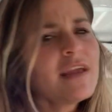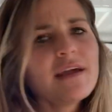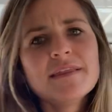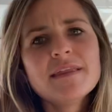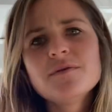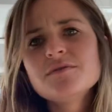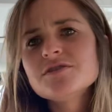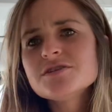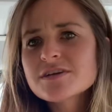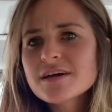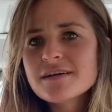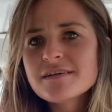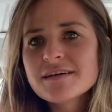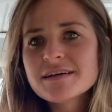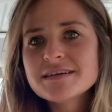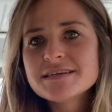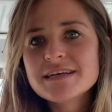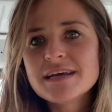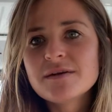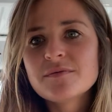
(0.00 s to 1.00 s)
and they were just kind of
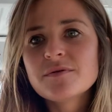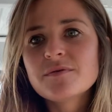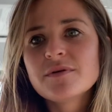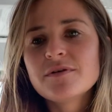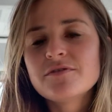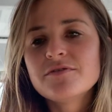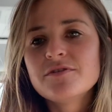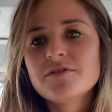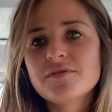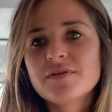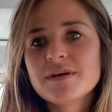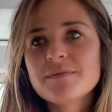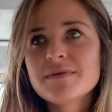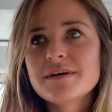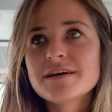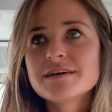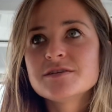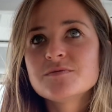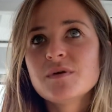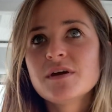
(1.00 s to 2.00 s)
like seeing what we were doing
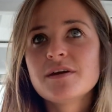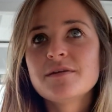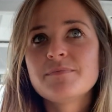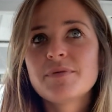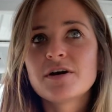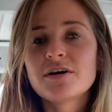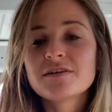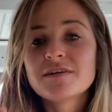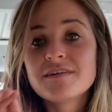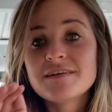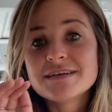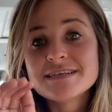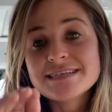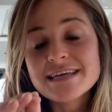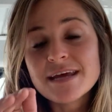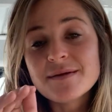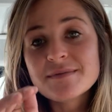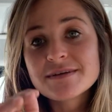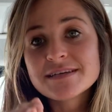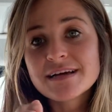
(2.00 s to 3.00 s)
because we had parked in the
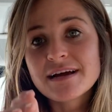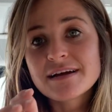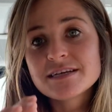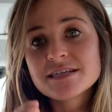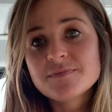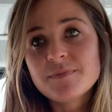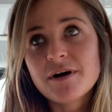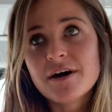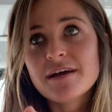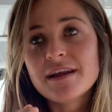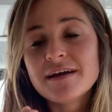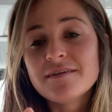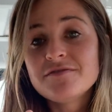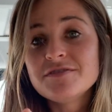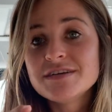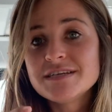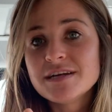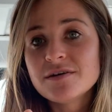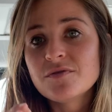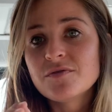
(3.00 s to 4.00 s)
same exact spot
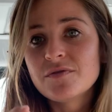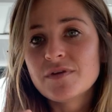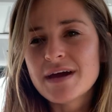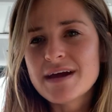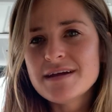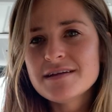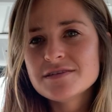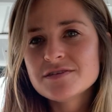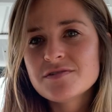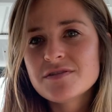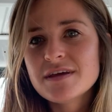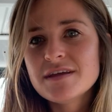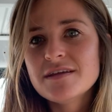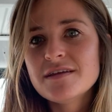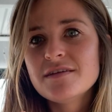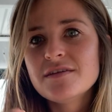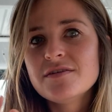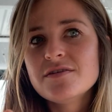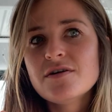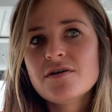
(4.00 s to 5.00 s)
every single night, so they
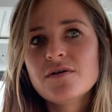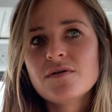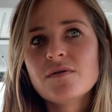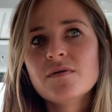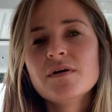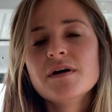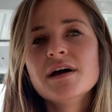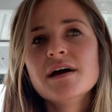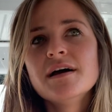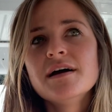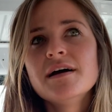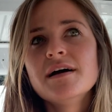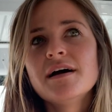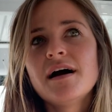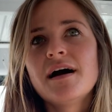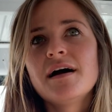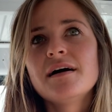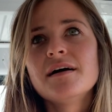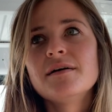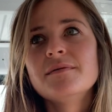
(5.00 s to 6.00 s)
didn't know
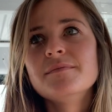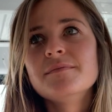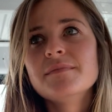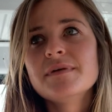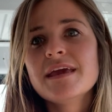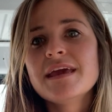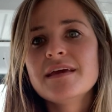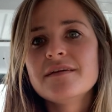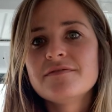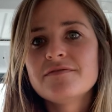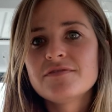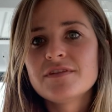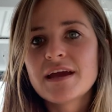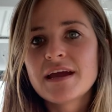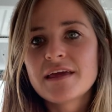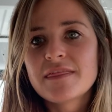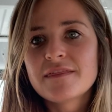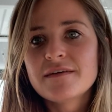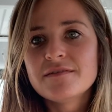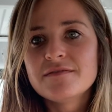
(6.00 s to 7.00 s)
if
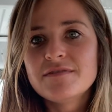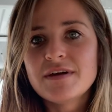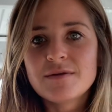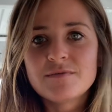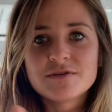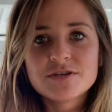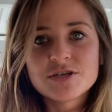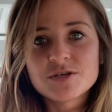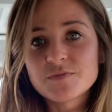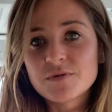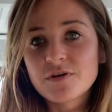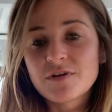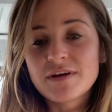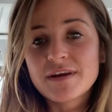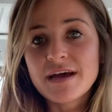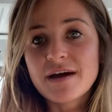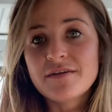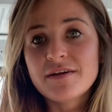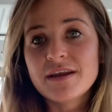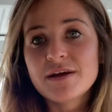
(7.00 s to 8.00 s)
like the van was just broken
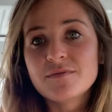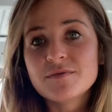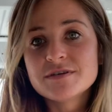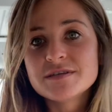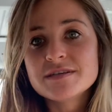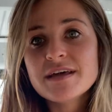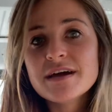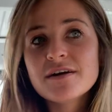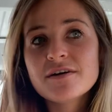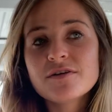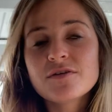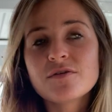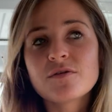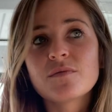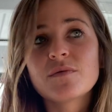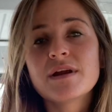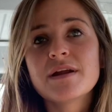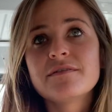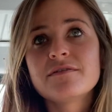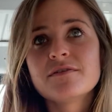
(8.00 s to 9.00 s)
down and it was there or
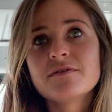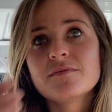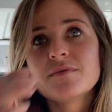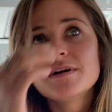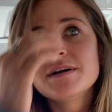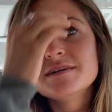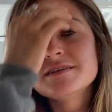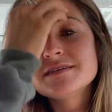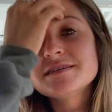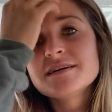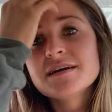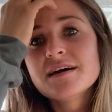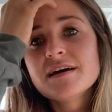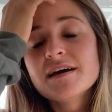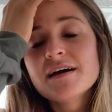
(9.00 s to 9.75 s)
whatever it was.